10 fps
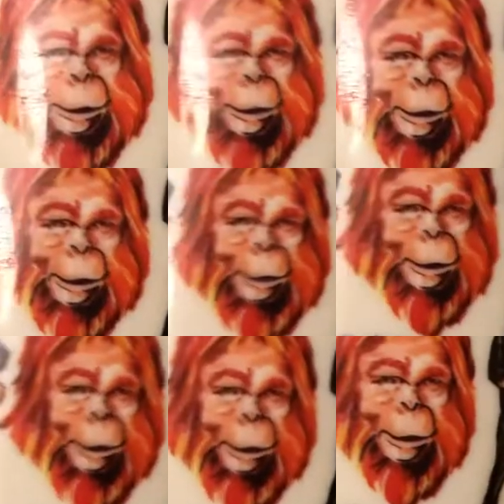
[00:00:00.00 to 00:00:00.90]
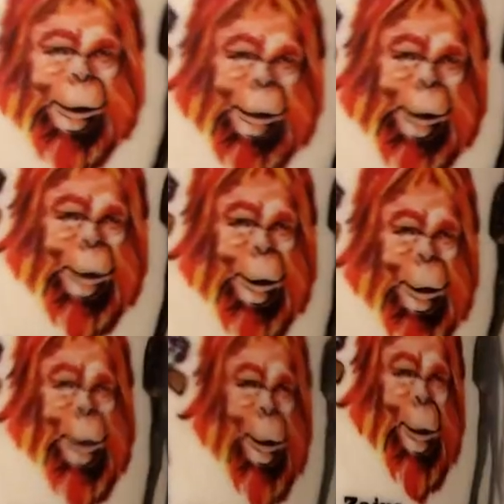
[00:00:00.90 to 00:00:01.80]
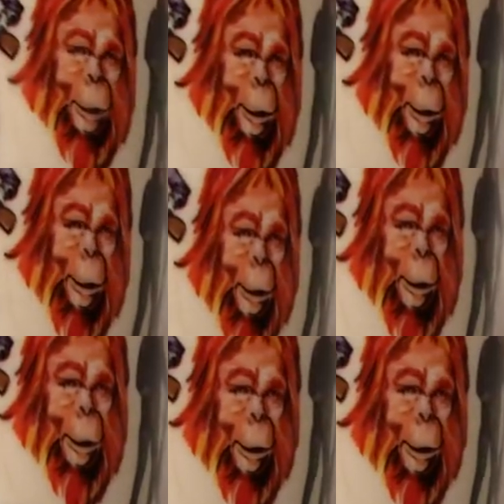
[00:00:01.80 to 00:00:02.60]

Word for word: have a special place for the, the